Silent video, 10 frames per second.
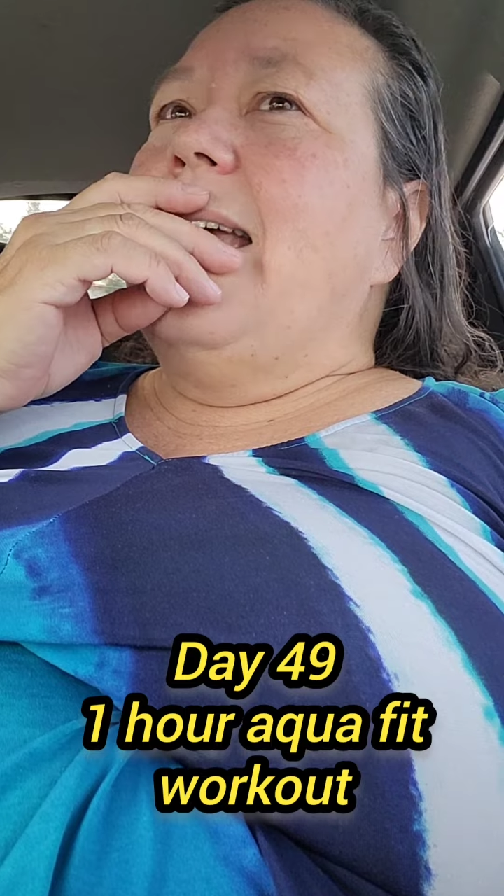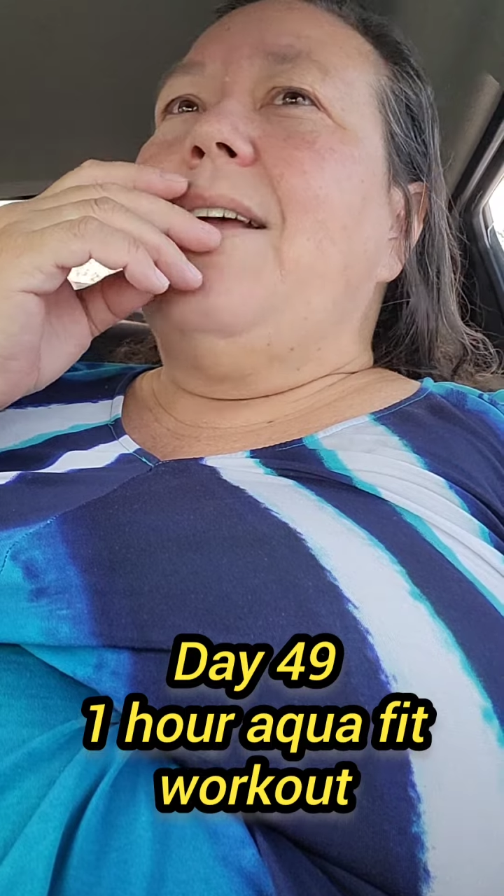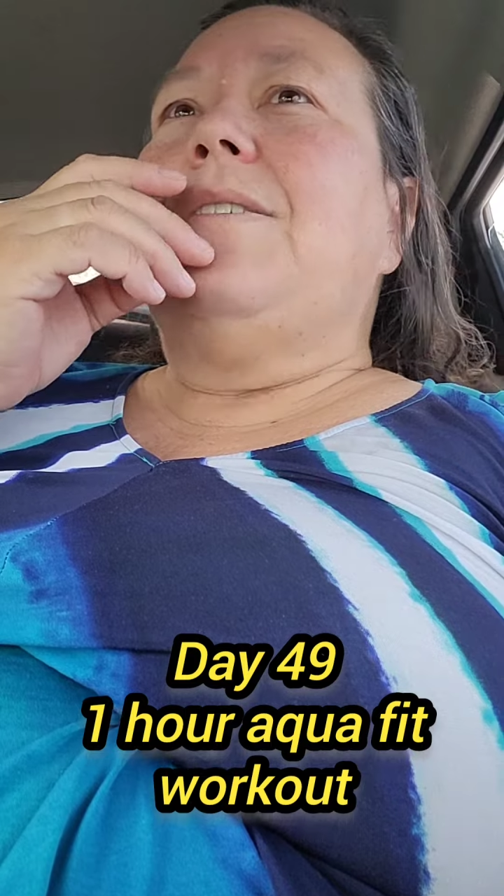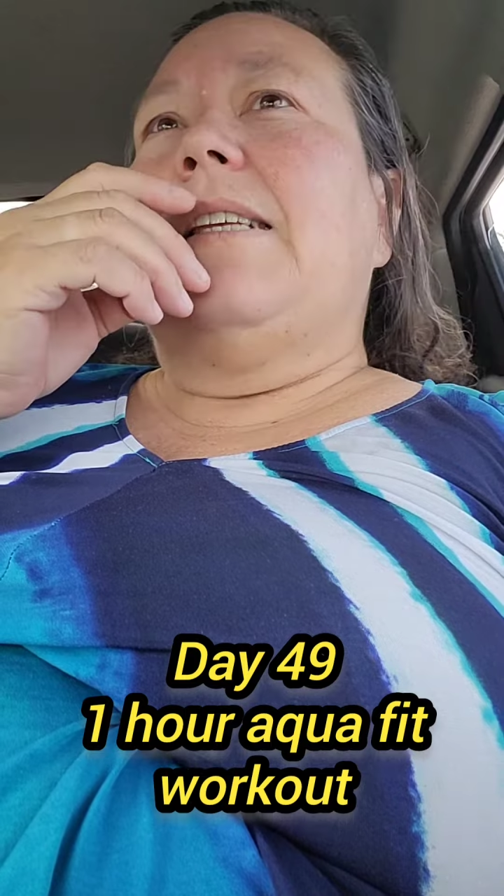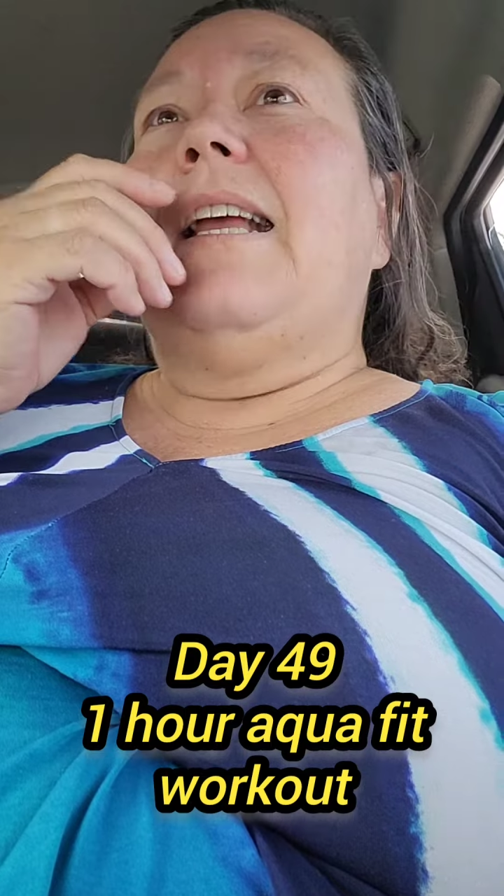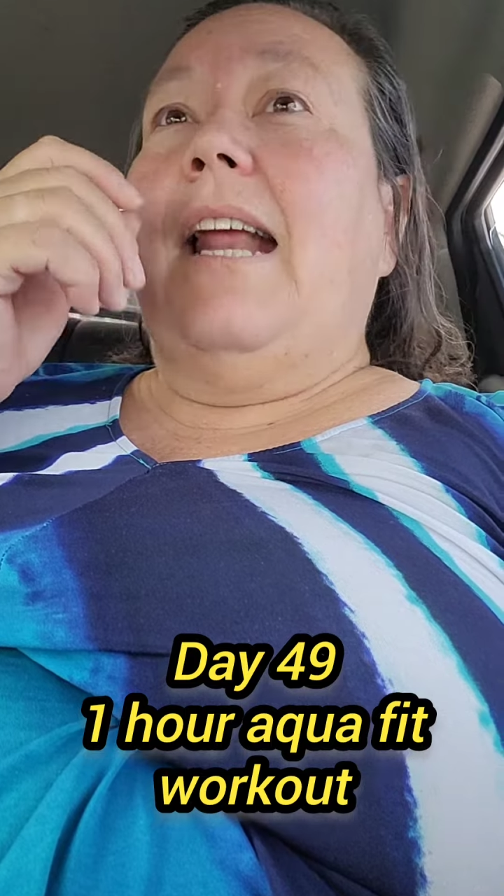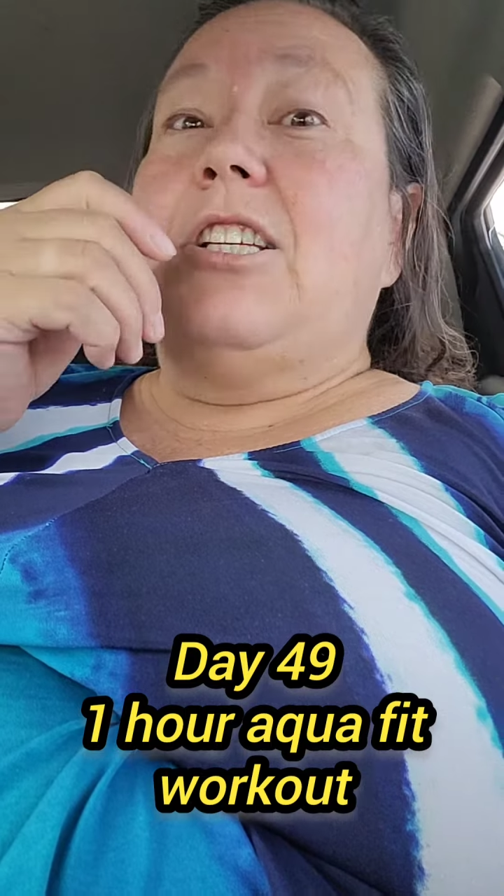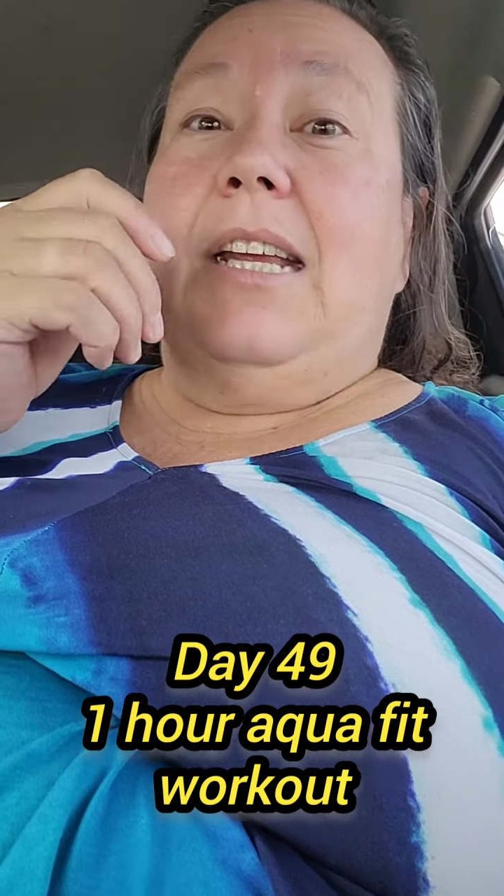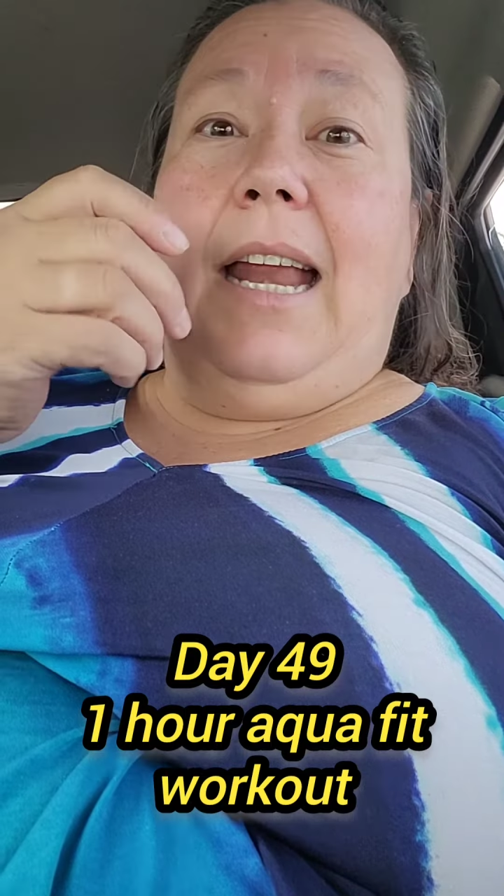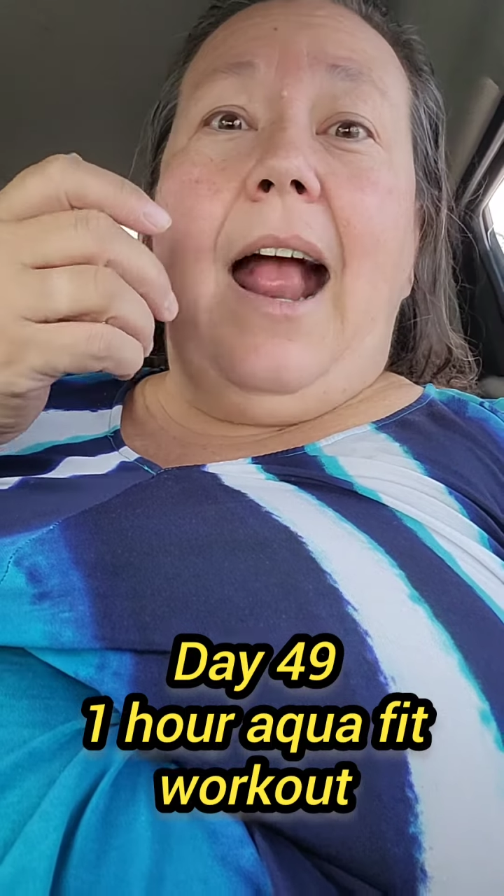then I was thinking I
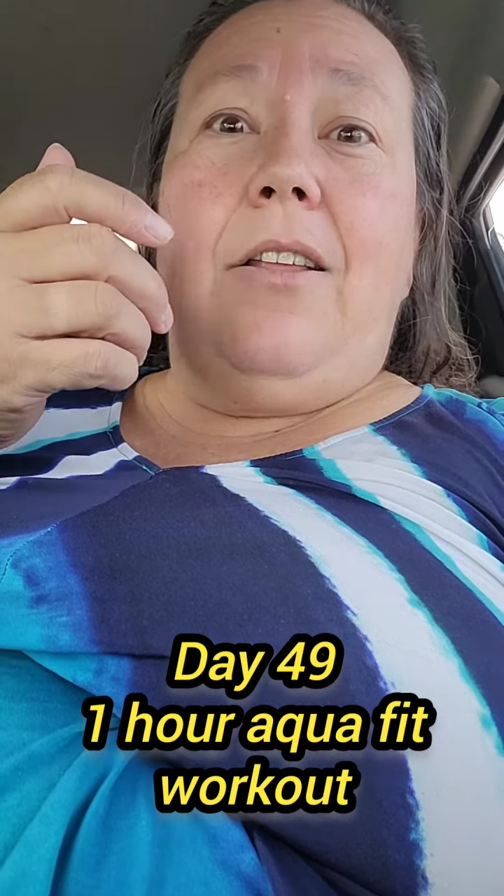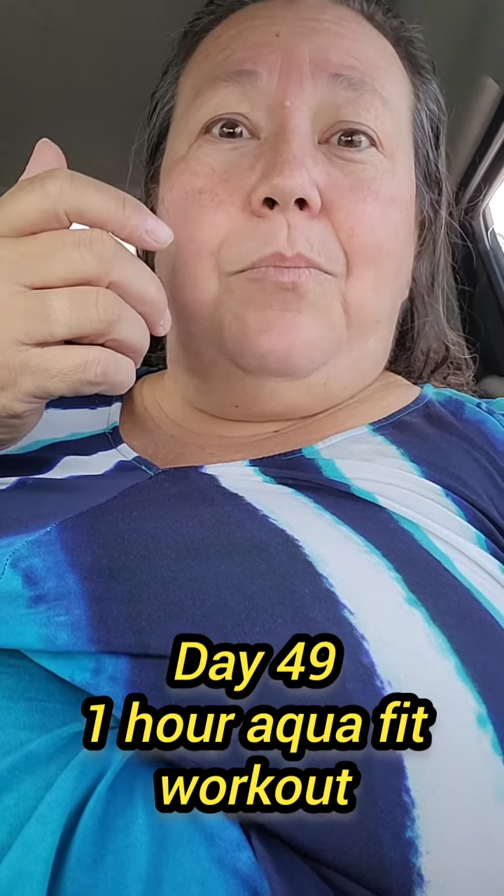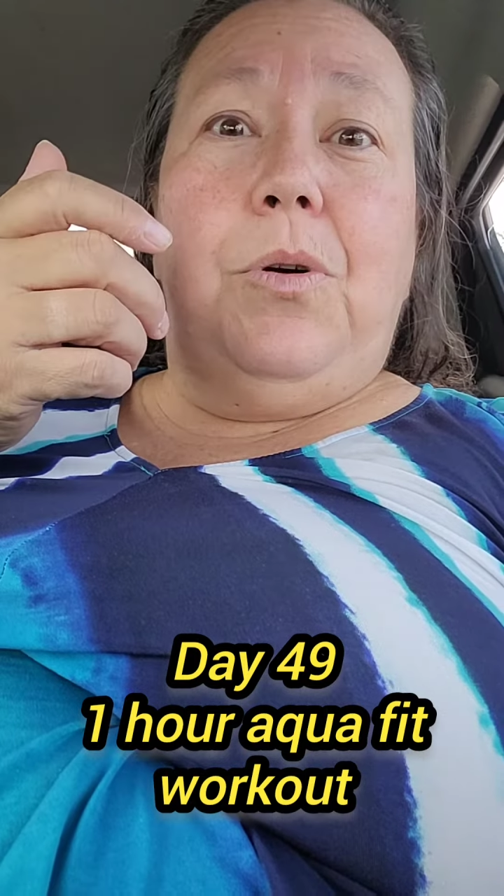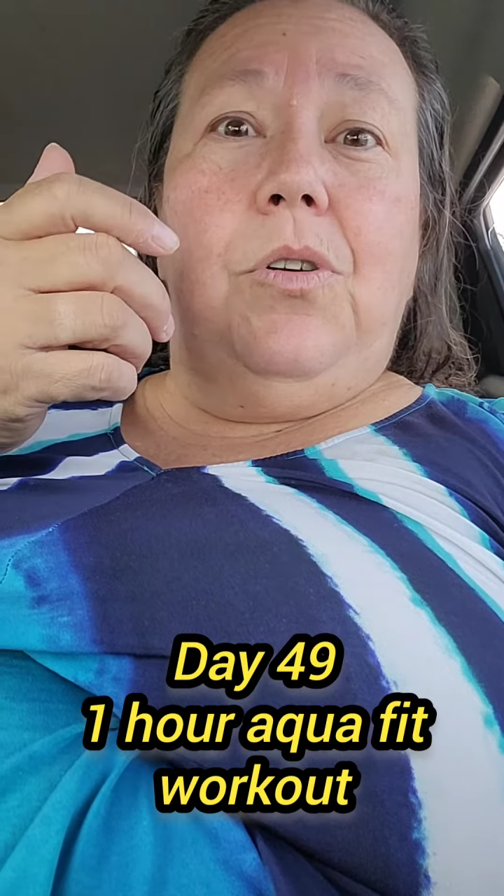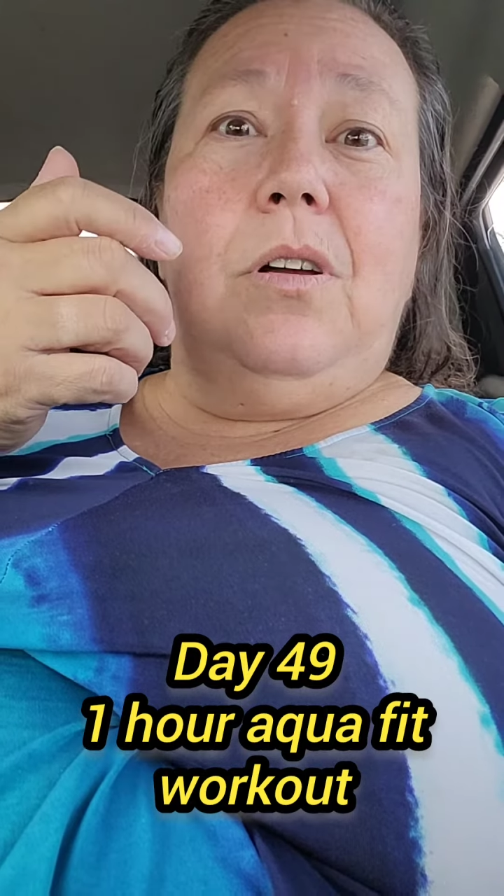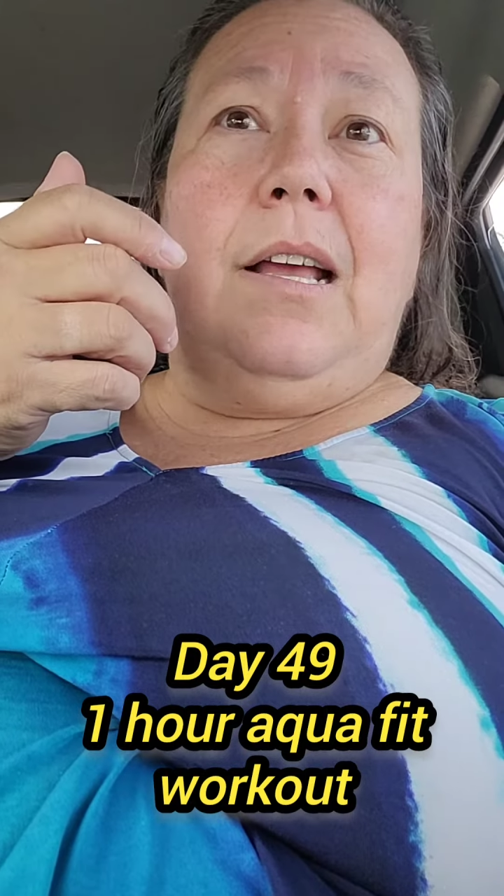should get out of the pool,